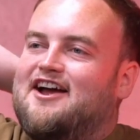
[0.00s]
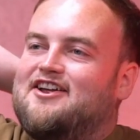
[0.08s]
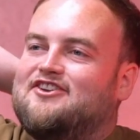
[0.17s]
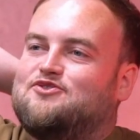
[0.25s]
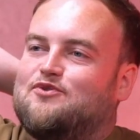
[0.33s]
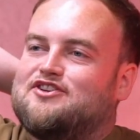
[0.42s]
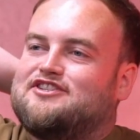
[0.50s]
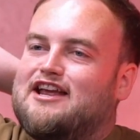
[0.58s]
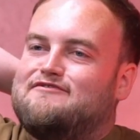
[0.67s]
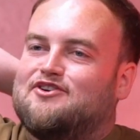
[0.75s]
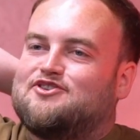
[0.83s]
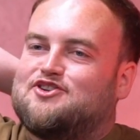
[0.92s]
do you want to save
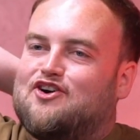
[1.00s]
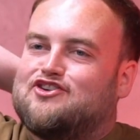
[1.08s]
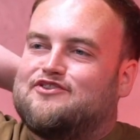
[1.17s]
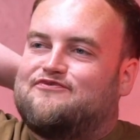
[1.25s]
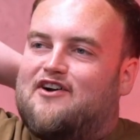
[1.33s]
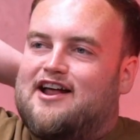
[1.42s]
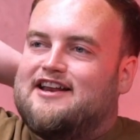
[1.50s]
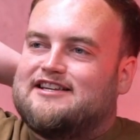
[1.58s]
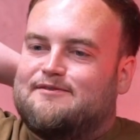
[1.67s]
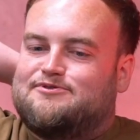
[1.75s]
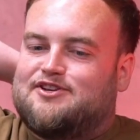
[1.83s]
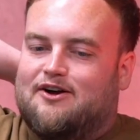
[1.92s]
your story to Friday's
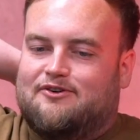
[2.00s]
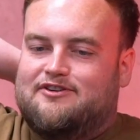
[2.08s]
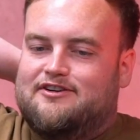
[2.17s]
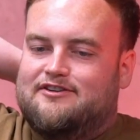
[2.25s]
episode?